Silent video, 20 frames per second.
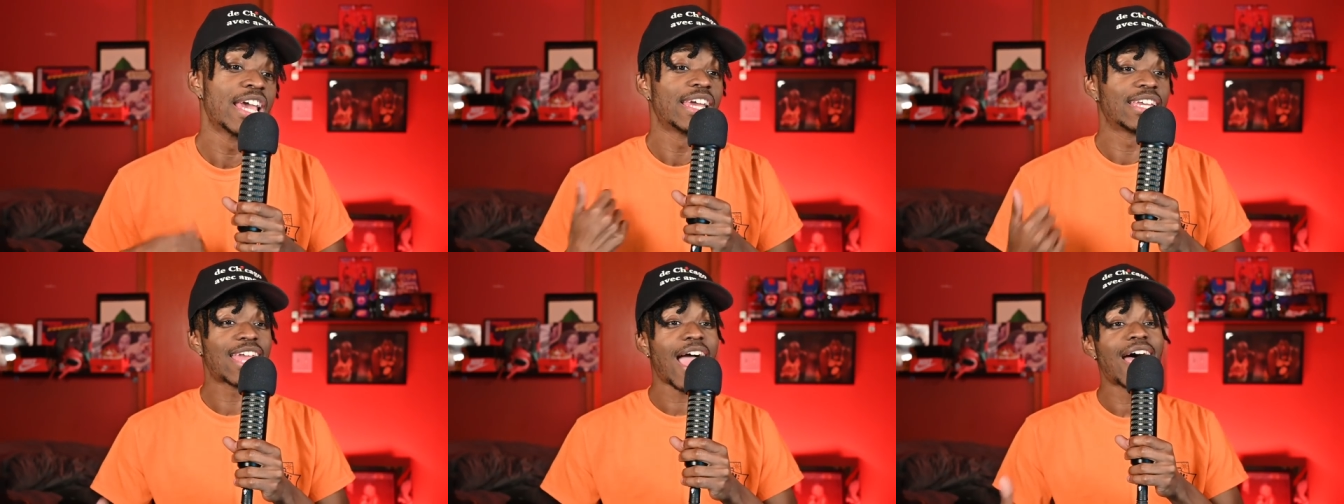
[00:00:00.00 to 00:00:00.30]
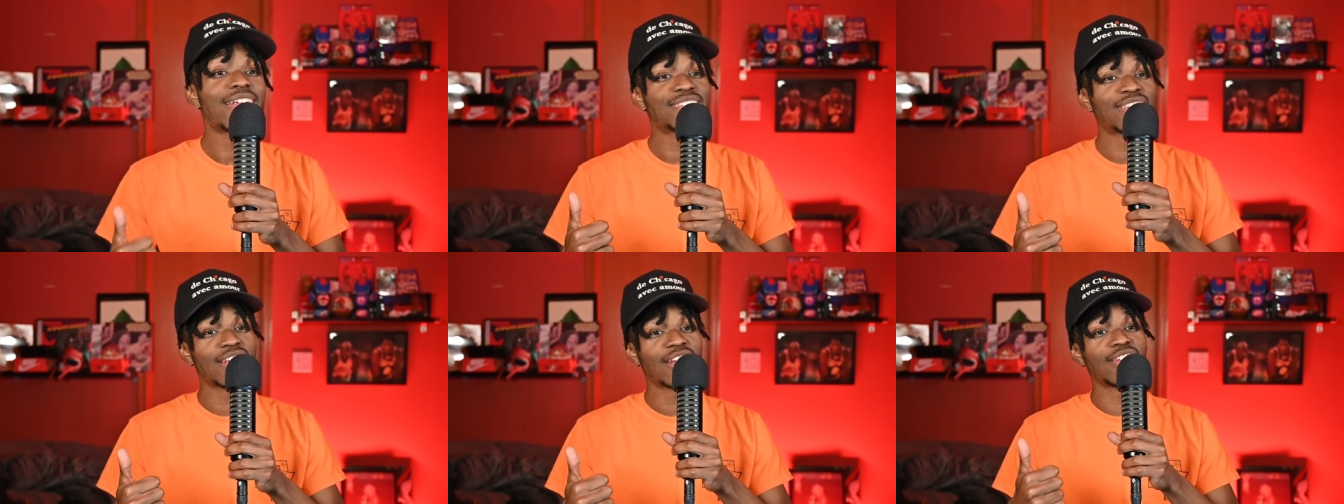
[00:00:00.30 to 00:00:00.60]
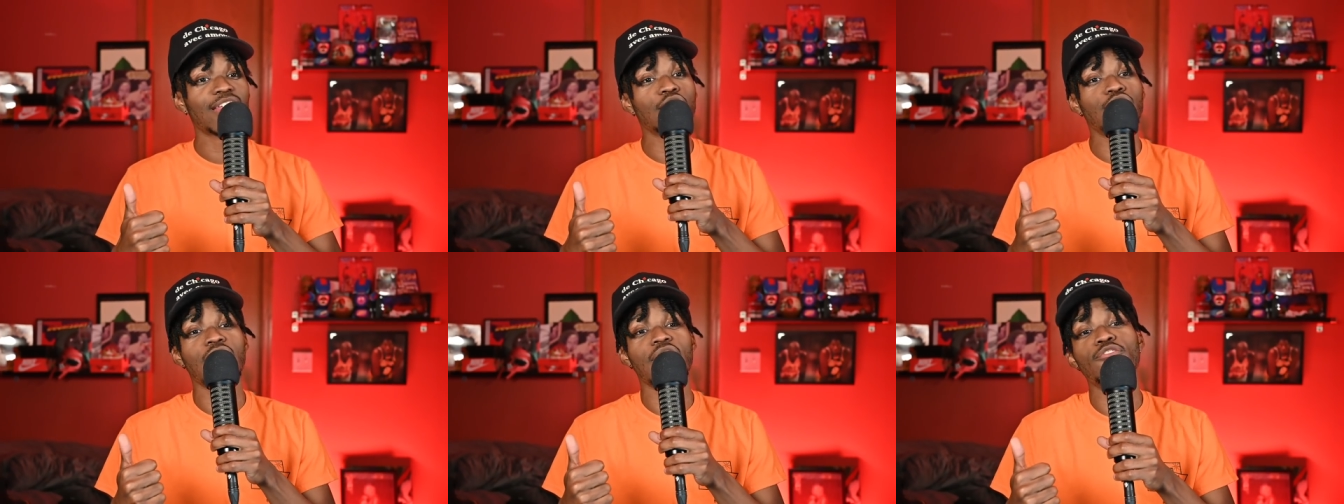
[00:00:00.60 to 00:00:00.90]
Giannis had
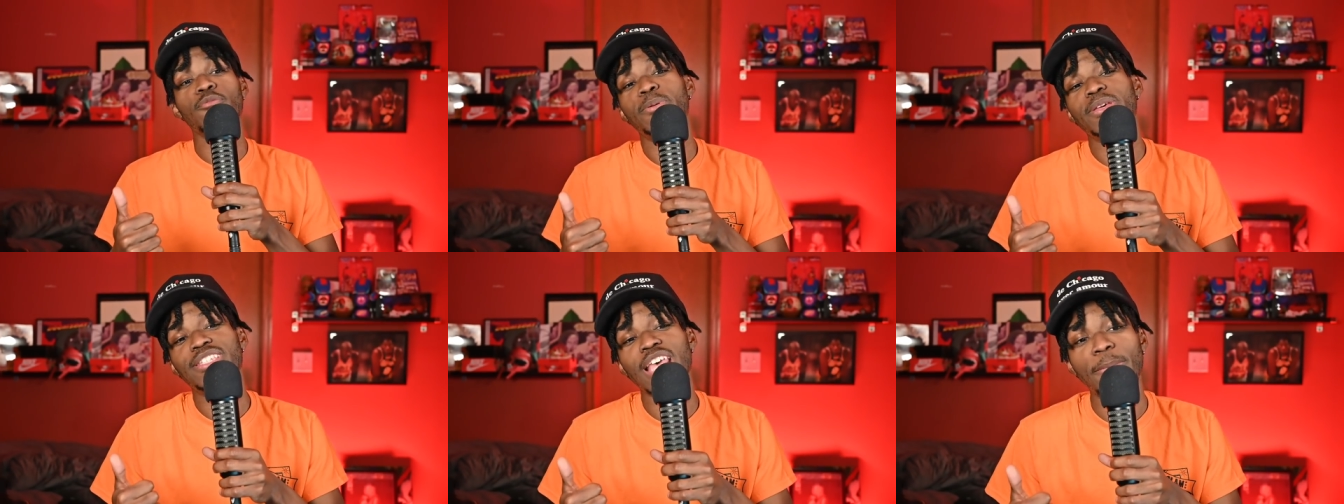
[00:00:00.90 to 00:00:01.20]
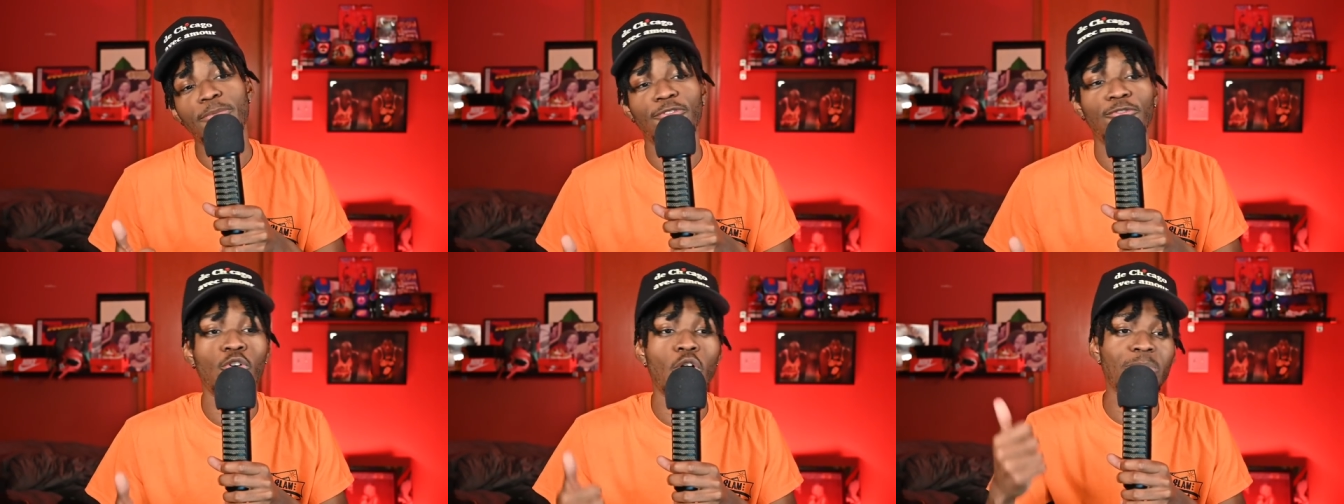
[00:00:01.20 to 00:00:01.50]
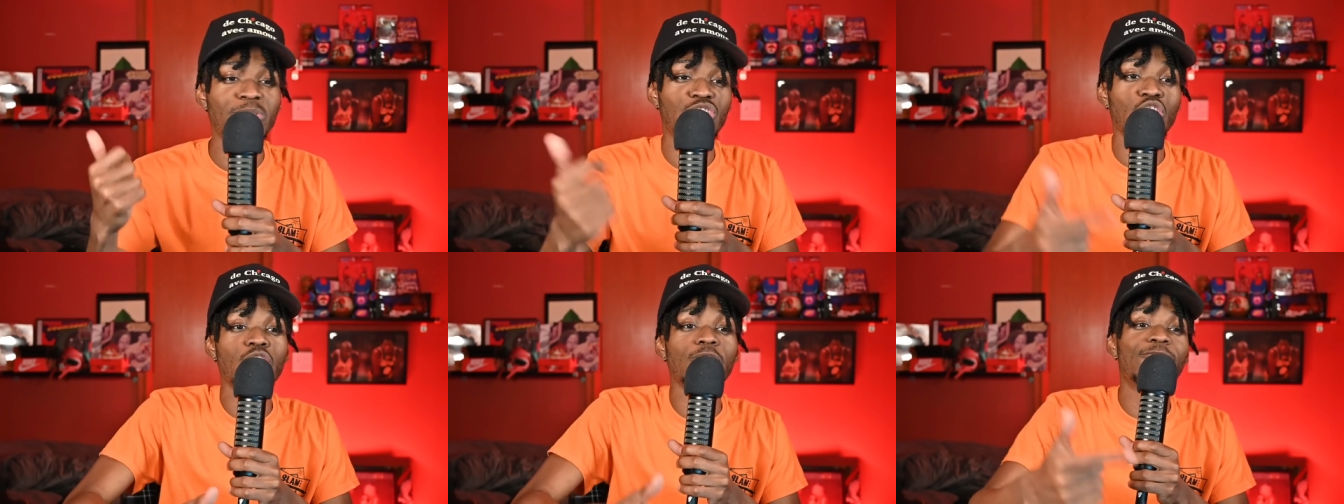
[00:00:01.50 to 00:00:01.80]
another MVP type
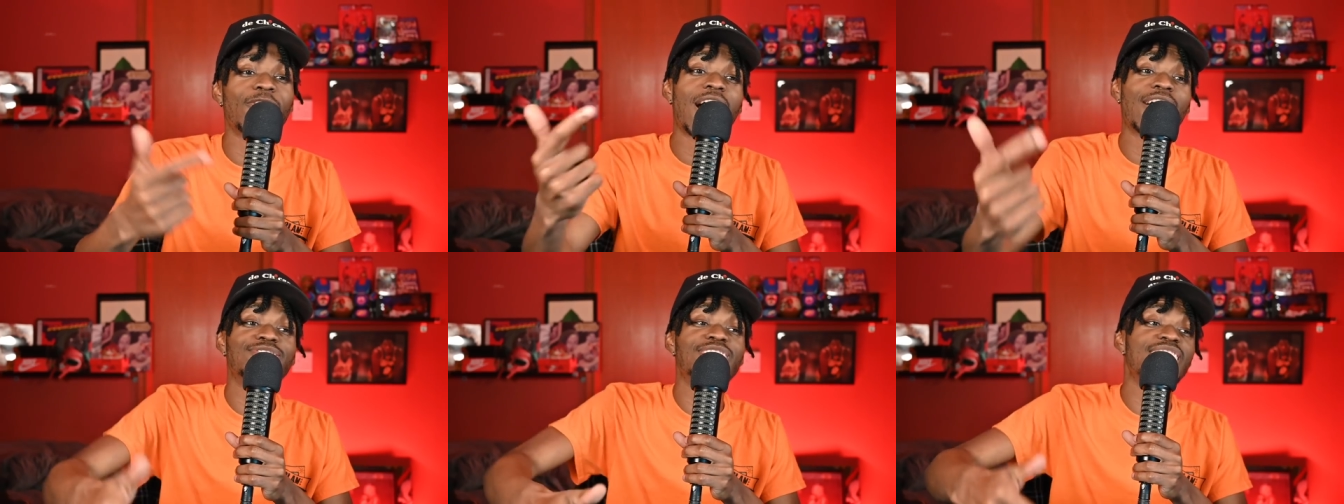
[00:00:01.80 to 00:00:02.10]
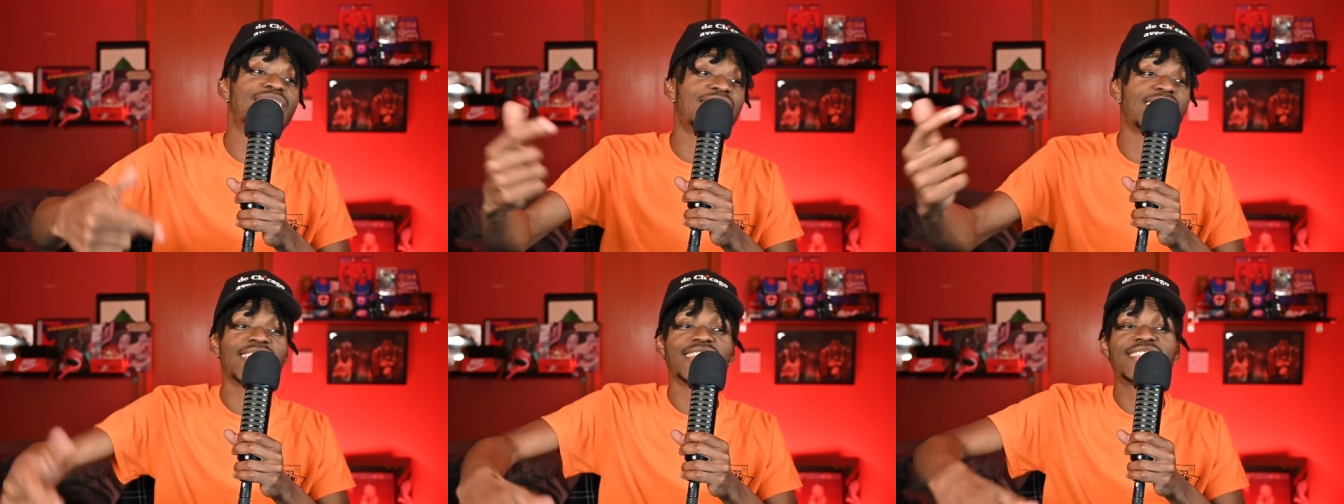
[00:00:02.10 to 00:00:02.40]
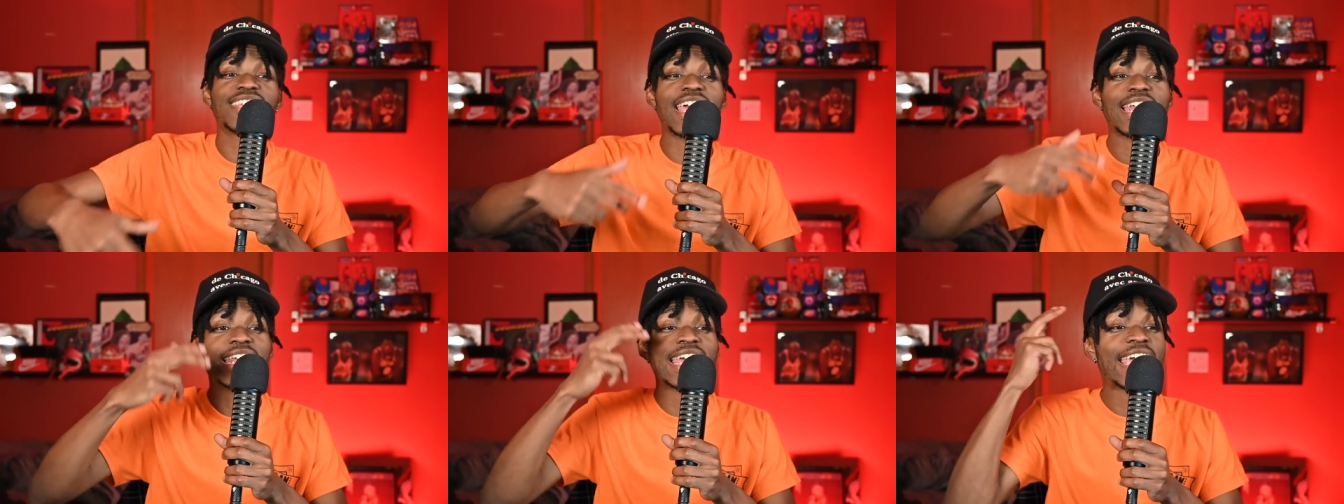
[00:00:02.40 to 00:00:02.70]
performance, 35, 16, and
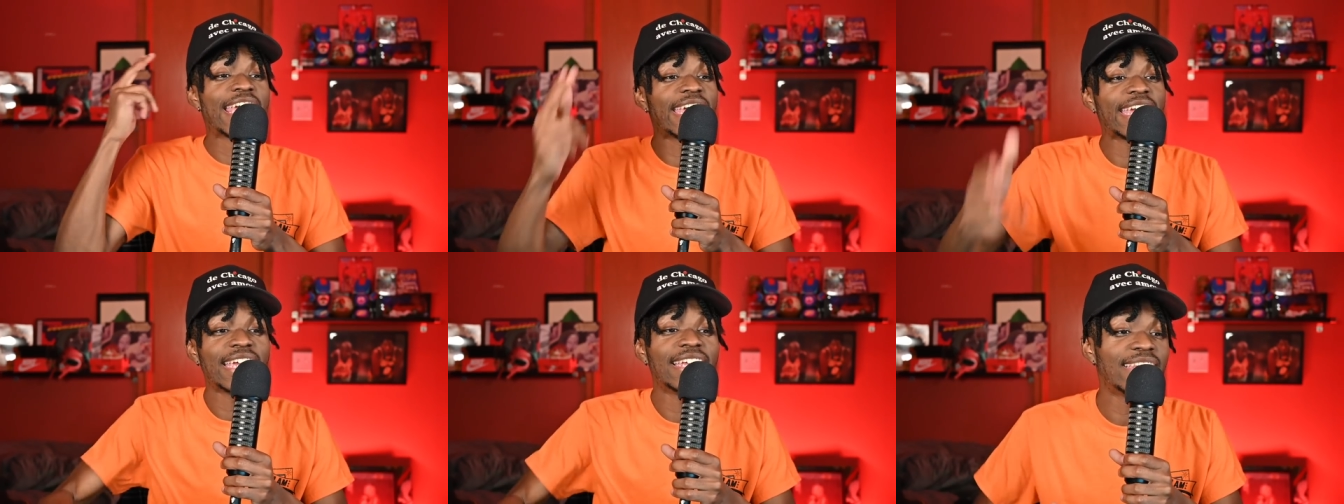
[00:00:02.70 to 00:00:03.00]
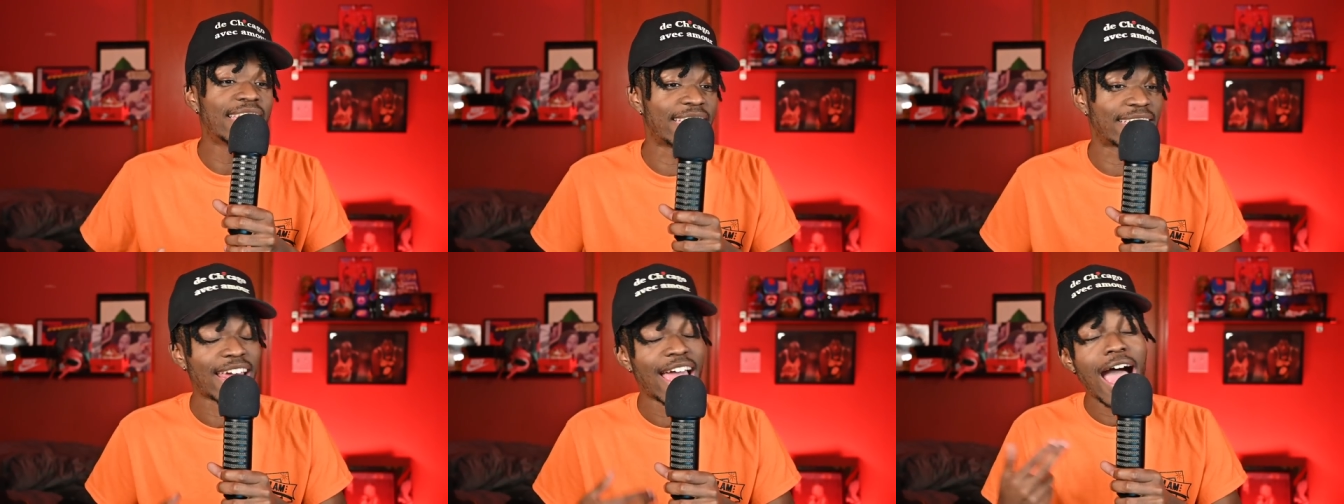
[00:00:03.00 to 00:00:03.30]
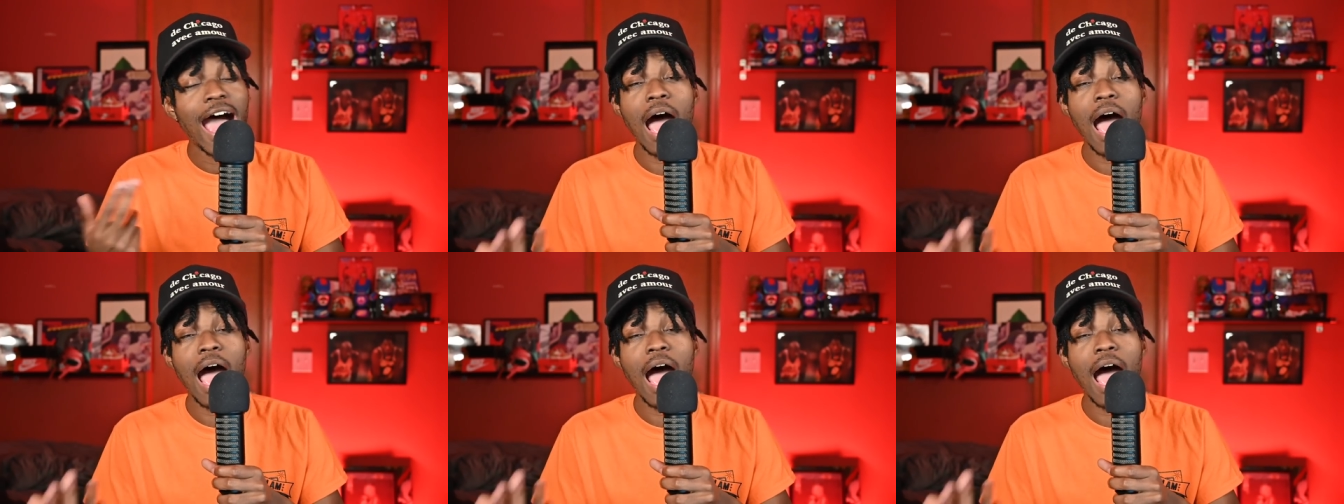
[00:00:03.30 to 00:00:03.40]
10, elite.